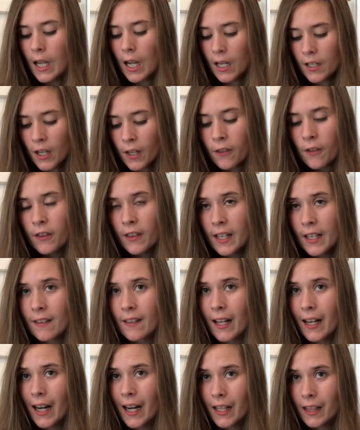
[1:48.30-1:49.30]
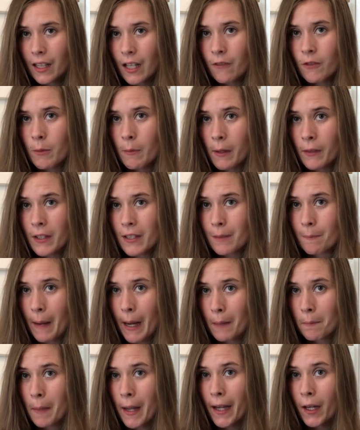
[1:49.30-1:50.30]
Another thing that I loved about this
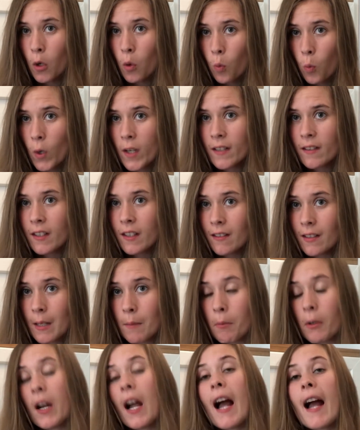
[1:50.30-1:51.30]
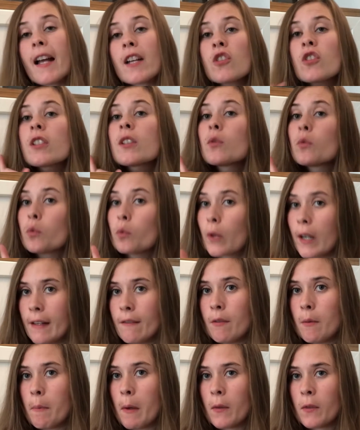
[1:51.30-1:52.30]
backpack was the zipper. I actually
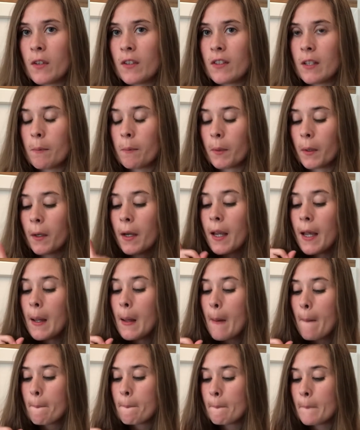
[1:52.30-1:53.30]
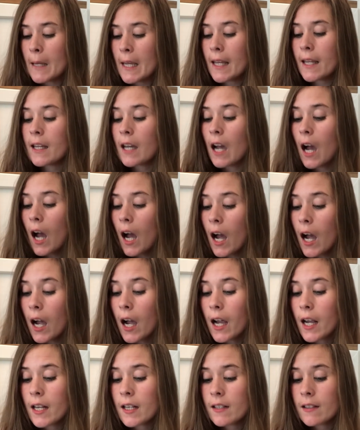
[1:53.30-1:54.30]
rave about the zipper
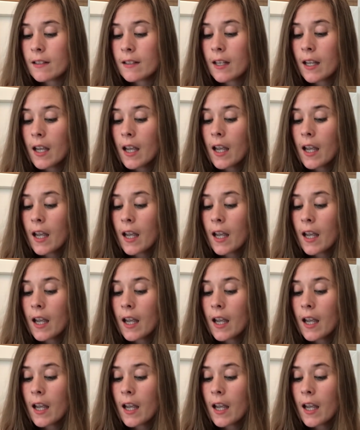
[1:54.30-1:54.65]
because